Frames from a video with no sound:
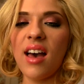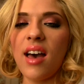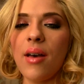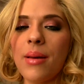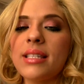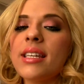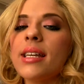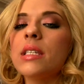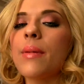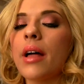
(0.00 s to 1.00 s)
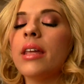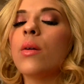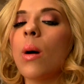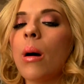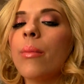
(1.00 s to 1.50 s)
I'd say it's about
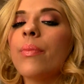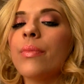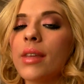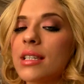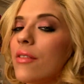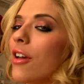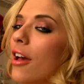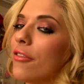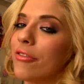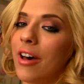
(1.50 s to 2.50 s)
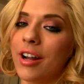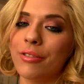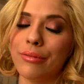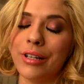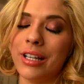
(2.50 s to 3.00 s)
equal because I've gotten fucked
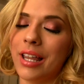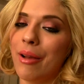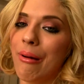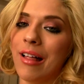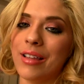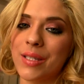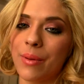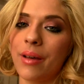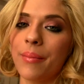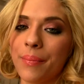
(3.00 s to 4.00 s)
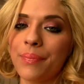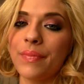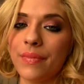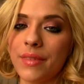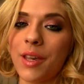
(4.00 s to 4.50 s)
really well as well.
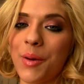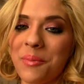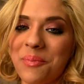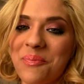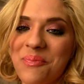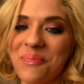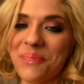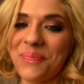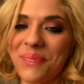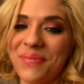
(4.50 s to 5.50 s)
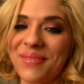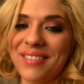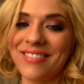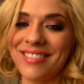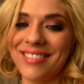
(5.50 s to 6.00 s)
So. God,
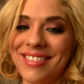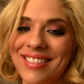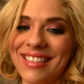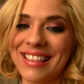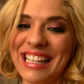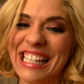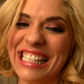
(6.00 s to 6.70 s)
I like you.